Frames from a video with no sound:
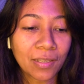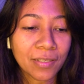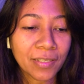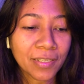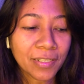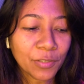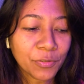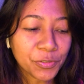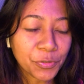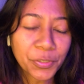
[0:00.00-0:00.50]

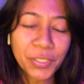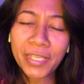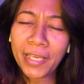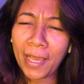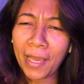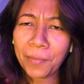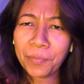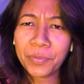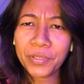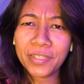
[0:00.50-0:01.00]
and I was really
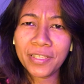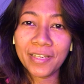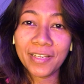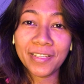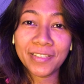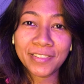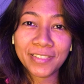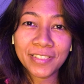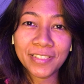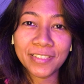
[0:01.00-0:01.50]
happy that I
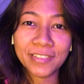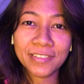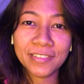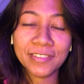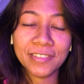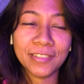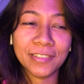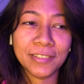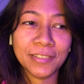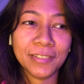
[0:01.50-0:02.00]
did.
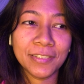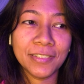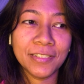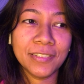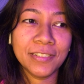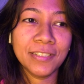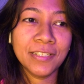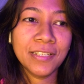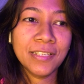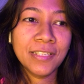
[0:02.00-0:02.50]

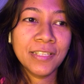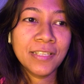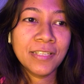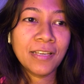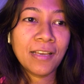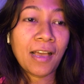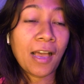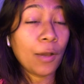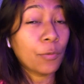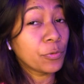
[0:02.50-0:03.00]

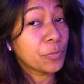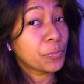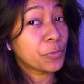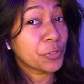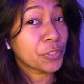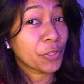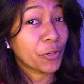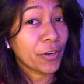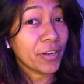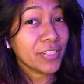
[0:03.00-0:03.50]
I would
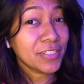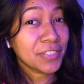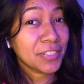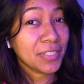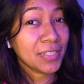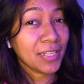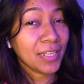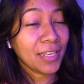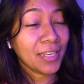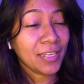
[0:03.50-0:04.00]

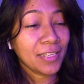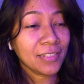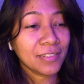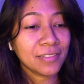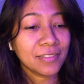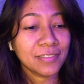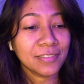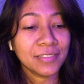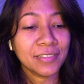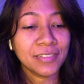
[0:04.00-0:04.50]
procrastinate,
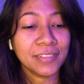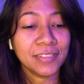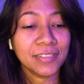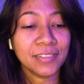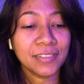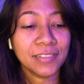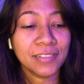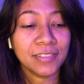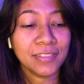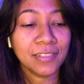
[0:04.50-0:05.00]

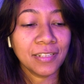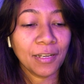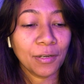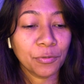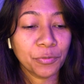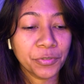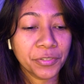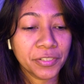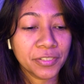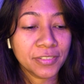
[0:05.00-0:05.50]

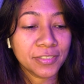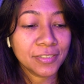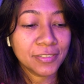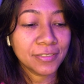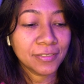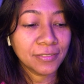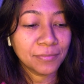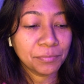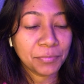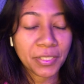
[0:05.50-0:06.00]
I would
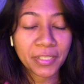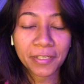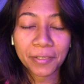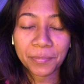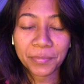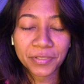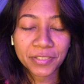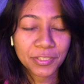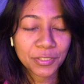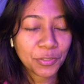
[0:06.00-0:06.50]
make
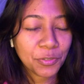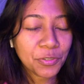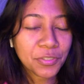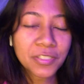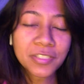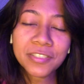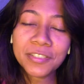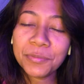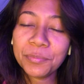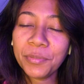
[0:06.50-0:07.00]
up
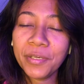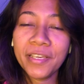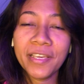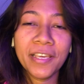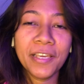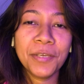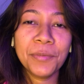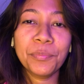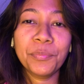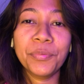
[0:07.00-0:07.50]
excuses in my
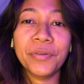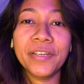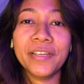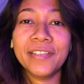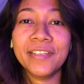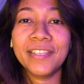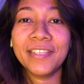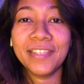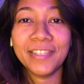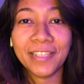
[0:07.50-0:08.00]
head, but
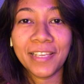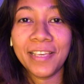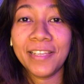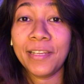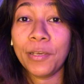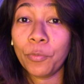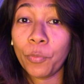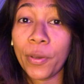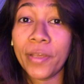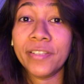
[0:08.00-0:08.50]
in the end
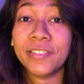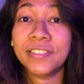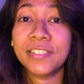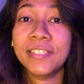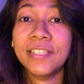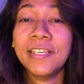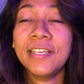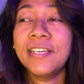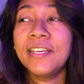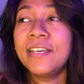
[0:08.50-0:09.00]
I went.
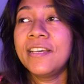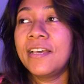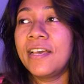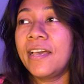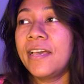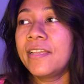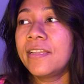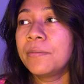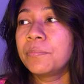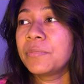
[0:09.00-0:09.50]

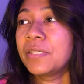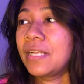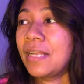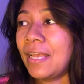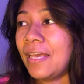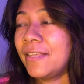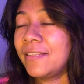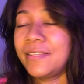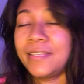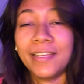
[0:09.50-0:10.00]
And I'm
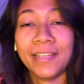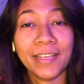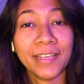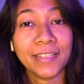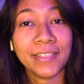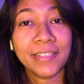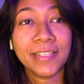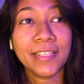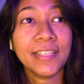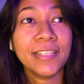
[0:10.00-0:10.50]
glad that I
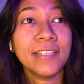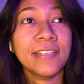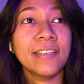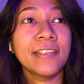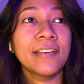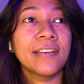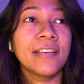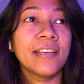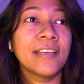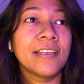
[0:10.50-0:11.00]
did,
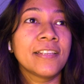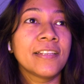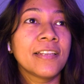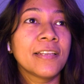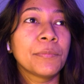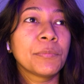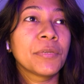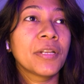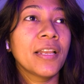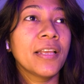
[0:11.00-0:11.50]
and
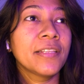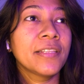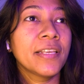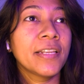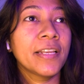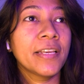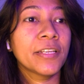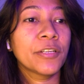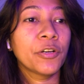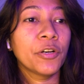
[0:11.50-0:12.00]
I'm glad that
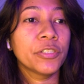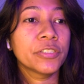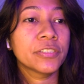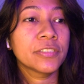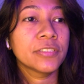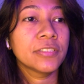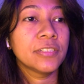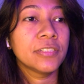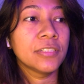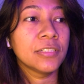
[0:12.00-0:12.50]
I got
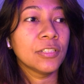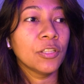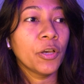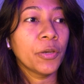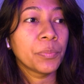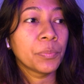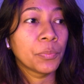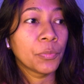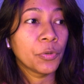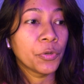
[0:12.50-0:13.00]
a lot
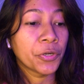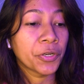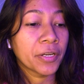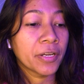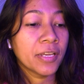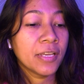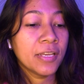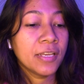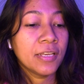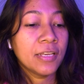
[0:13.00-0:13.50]

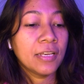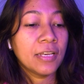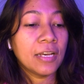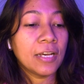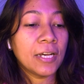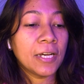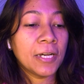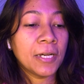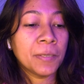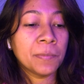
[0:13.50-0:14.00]

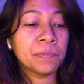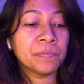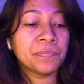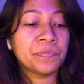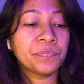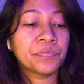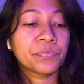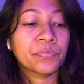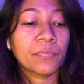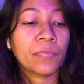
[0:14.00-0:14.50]

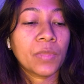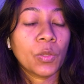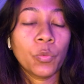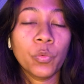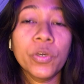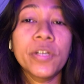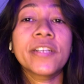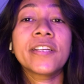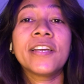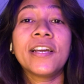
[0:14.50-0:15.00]

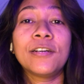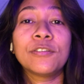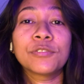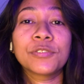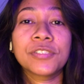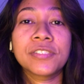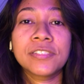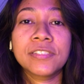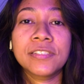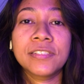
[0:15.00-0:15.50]
more
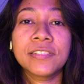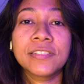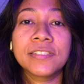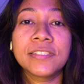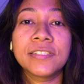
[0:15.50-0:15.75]
workouts